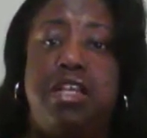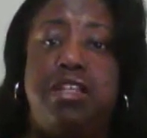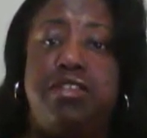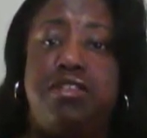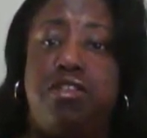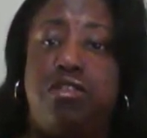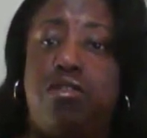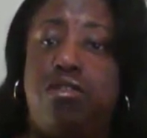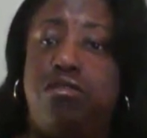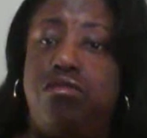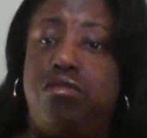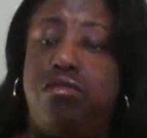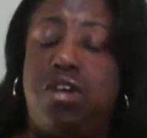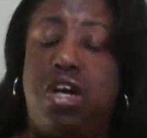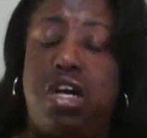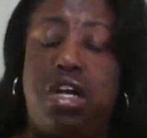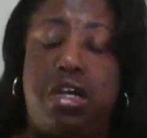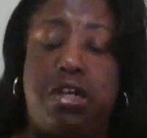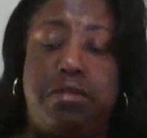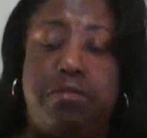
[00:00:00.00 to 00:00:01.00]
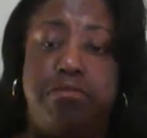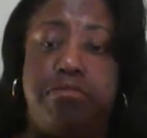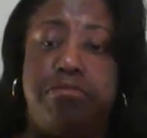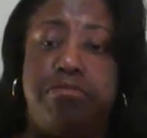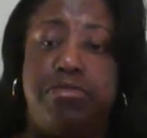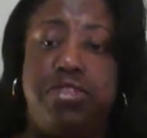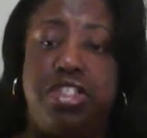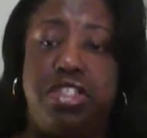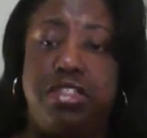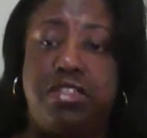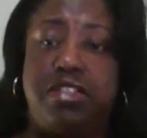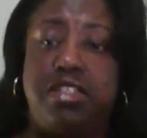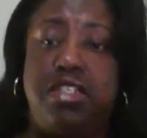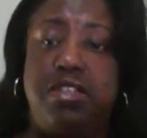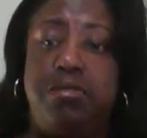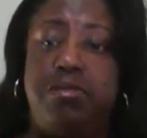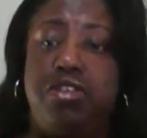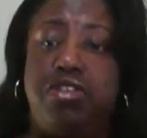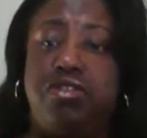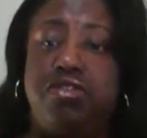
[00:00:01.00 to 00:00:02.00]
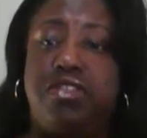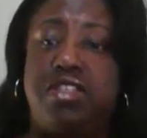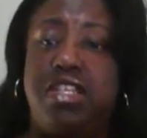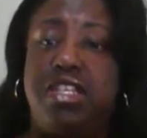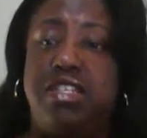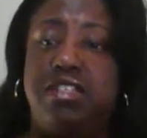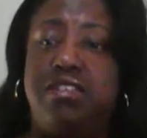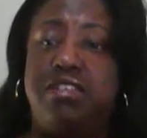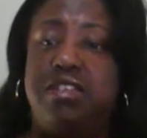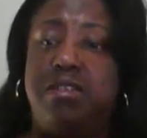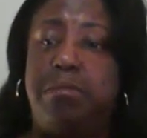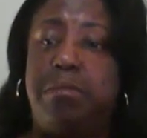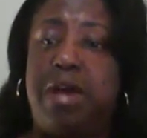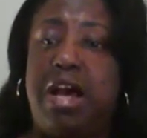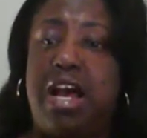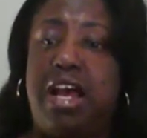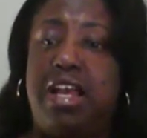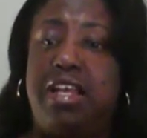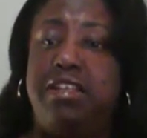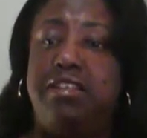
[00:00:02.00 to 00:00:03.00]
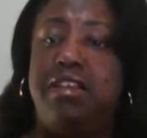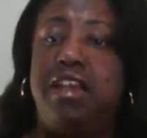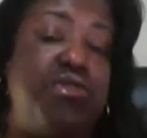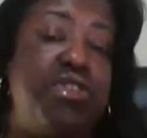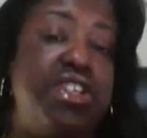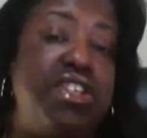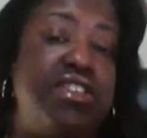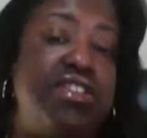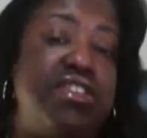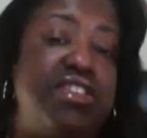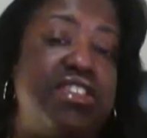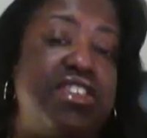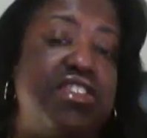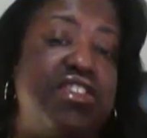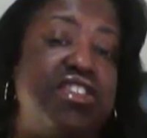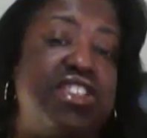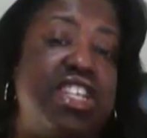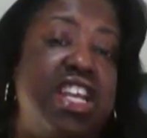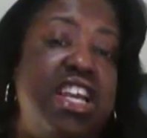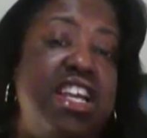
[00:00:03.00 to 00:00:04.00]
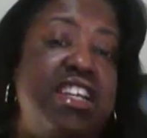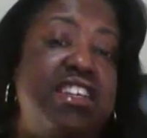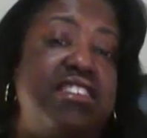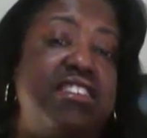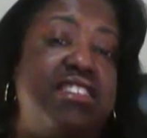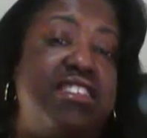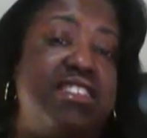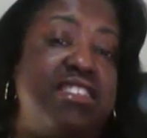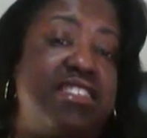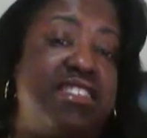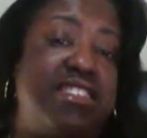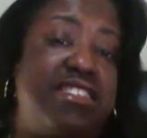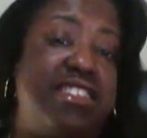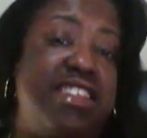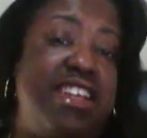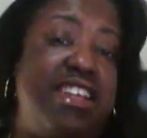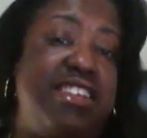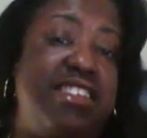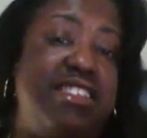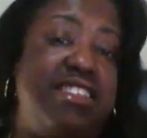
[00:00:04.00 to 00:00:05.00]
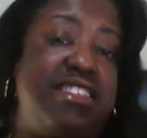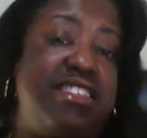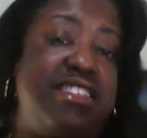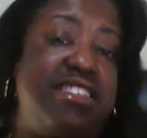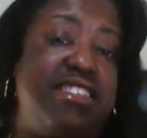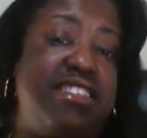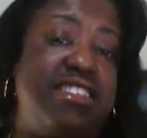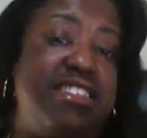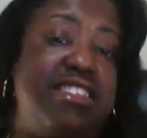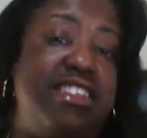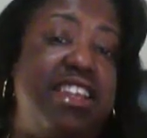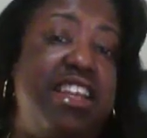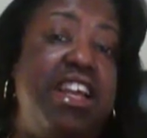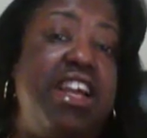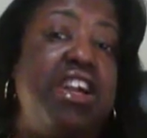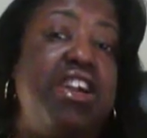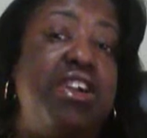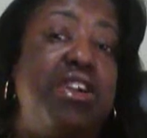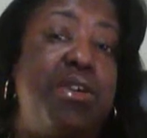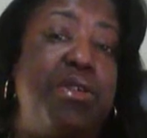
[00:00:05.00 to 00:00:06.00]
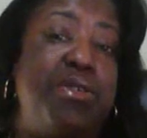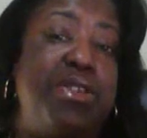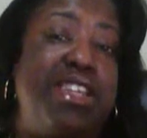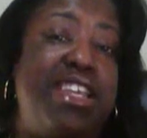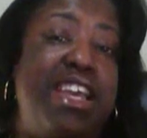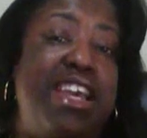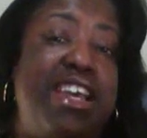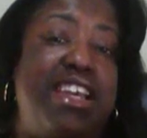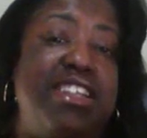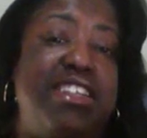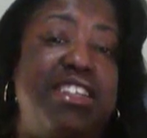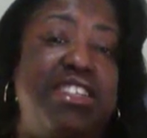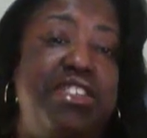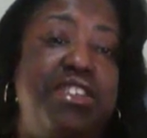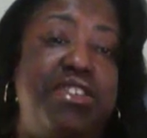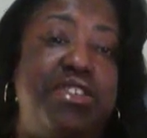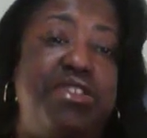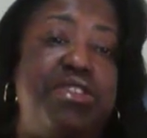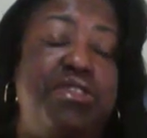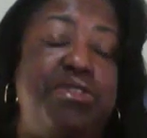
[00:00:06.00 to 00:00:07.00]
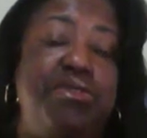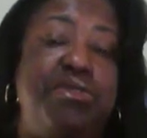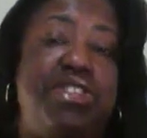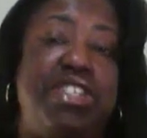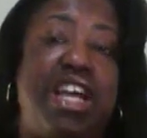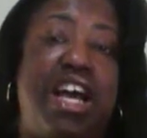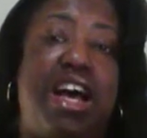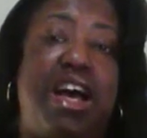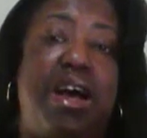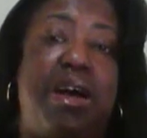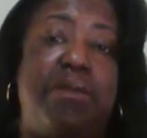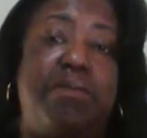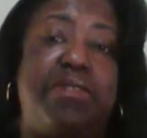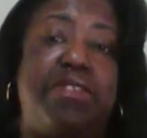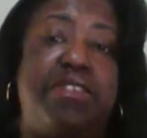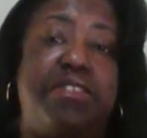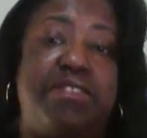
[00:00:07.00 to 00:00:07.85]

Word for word: So just keep those things in mind. Career search success, go get your new job.